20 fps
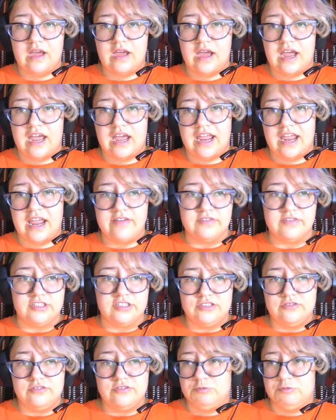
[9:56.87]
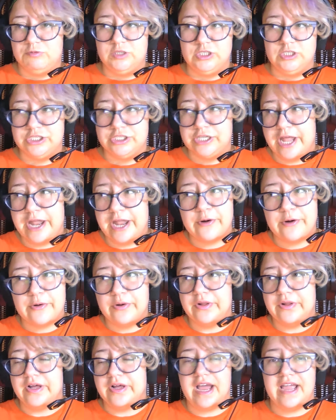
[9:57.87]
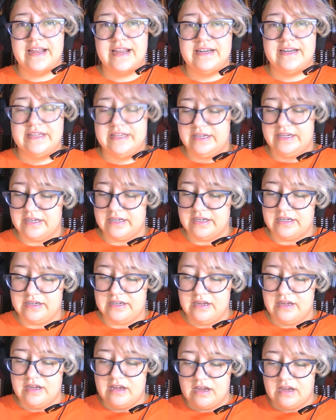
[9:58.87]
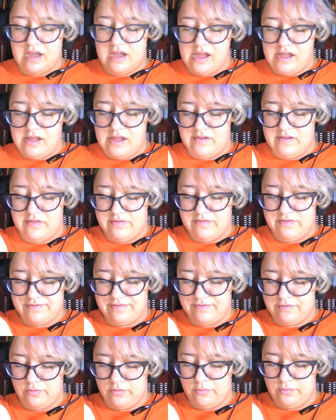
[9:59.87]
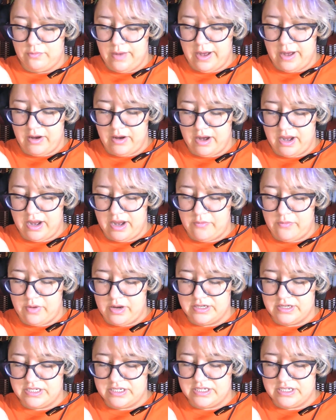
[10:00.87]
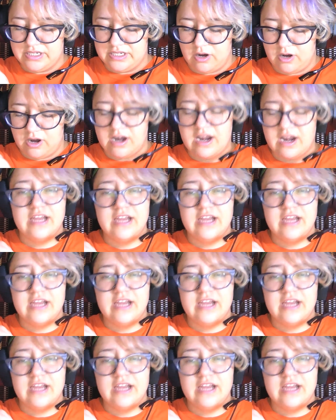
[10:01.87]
I have a general idea of where I want to start.